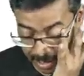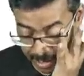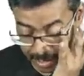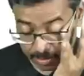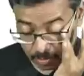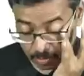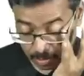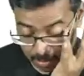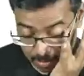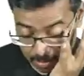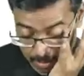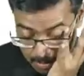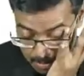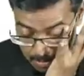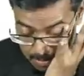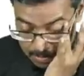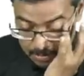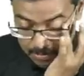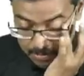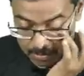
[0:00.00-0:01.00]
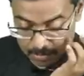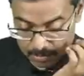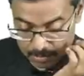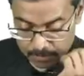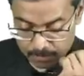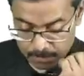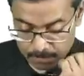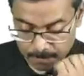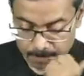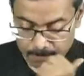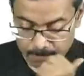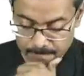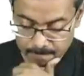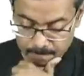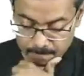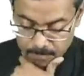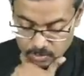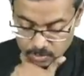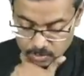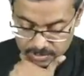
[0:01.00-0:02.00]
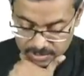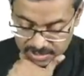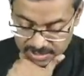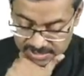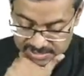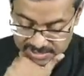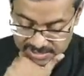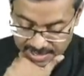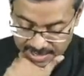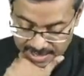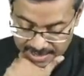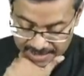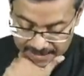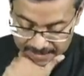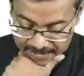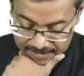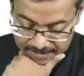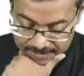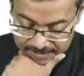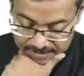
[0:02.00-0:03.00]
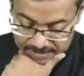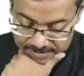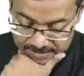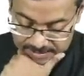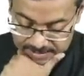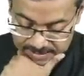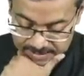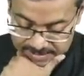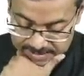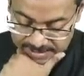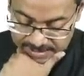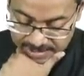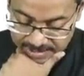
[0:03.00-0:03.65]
granule. So this layer, this is a